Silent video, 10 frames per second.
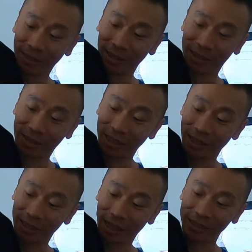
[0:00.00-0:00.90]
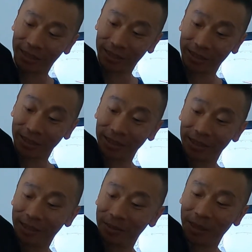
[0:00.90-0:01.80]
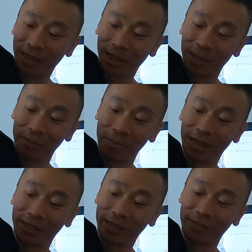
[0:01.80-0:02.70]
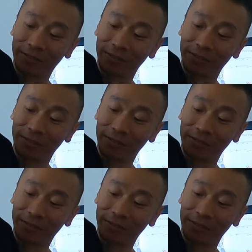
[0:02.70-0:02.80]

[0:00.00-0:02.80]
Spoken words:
It's the nice American